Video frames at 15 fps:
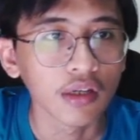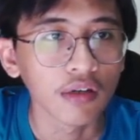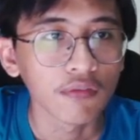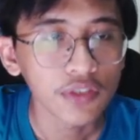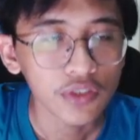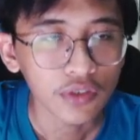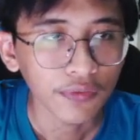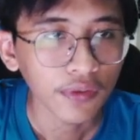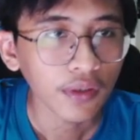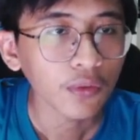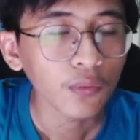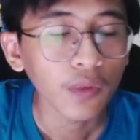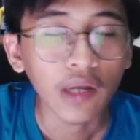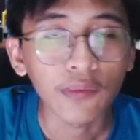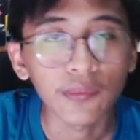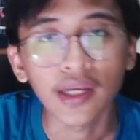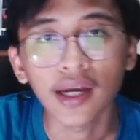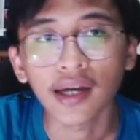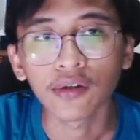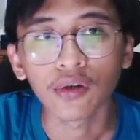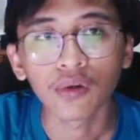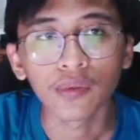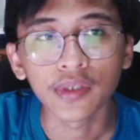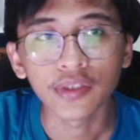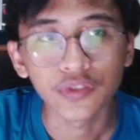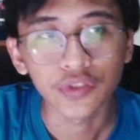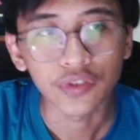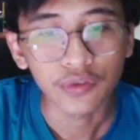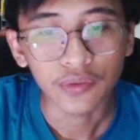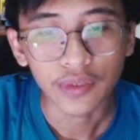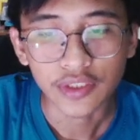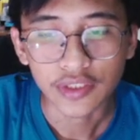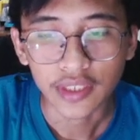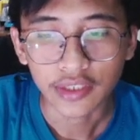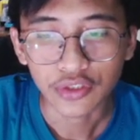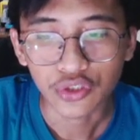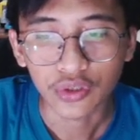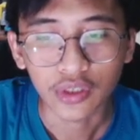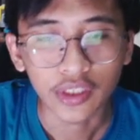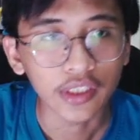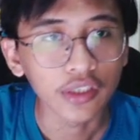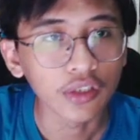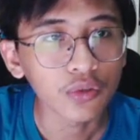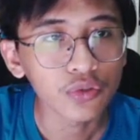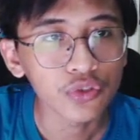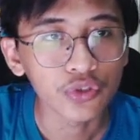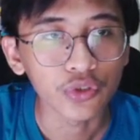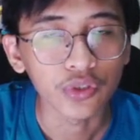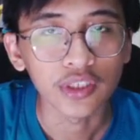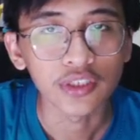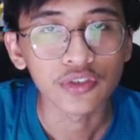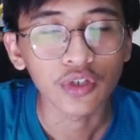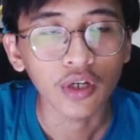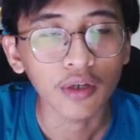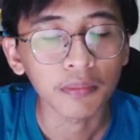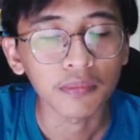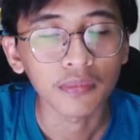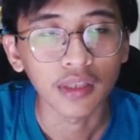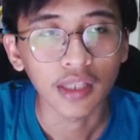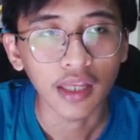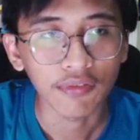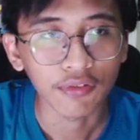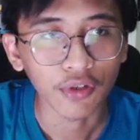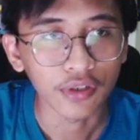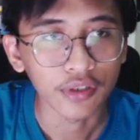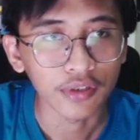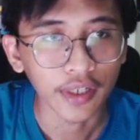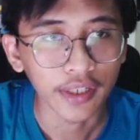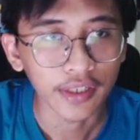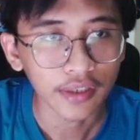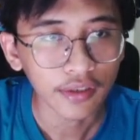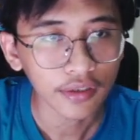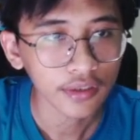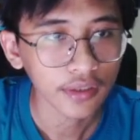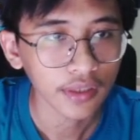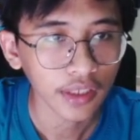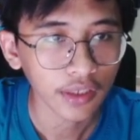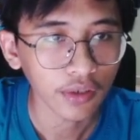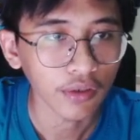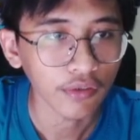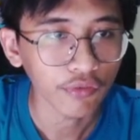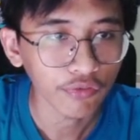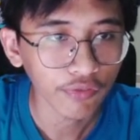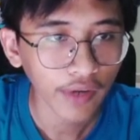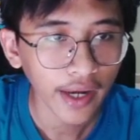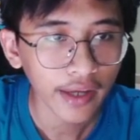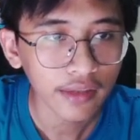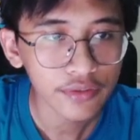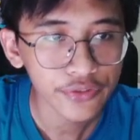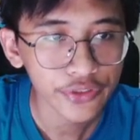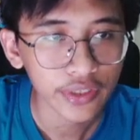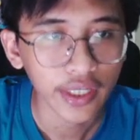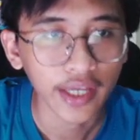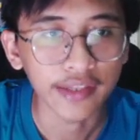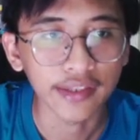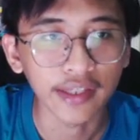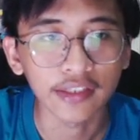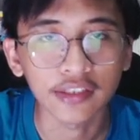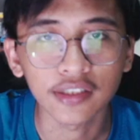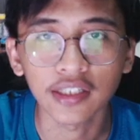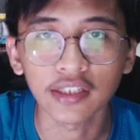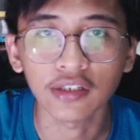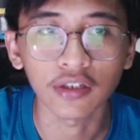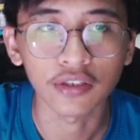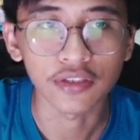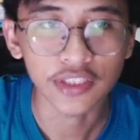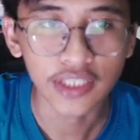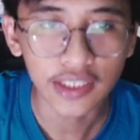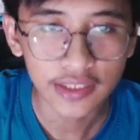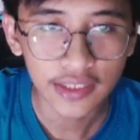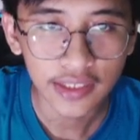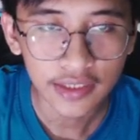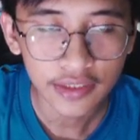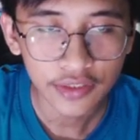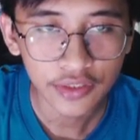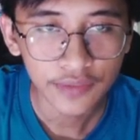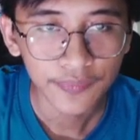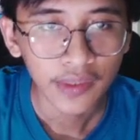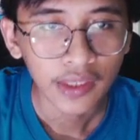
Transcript: First of all, what we are going to do is actually go to the top left corner right here, click on files and then click on settings,